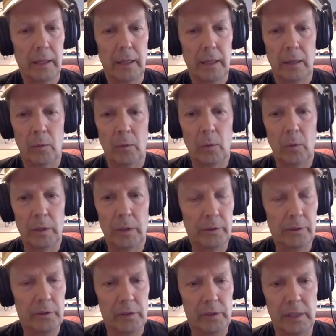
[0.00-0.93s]
What do
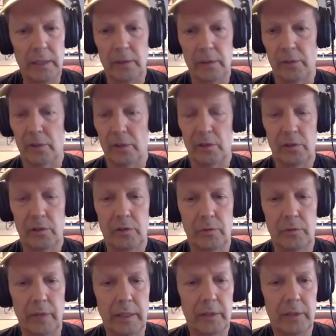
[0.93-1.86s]
you see as its
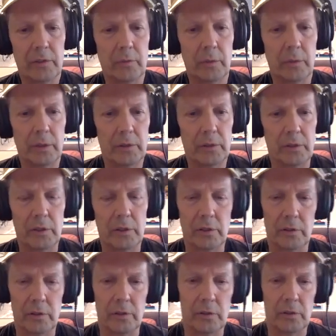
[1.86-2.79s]
strengths? What do you see
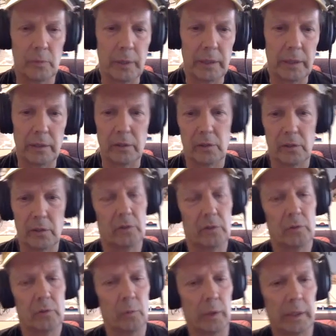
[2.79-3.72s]
as its
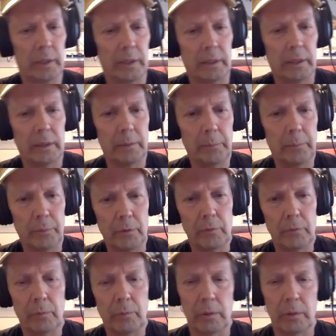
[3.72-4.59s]
weaknesses? Where can it improve?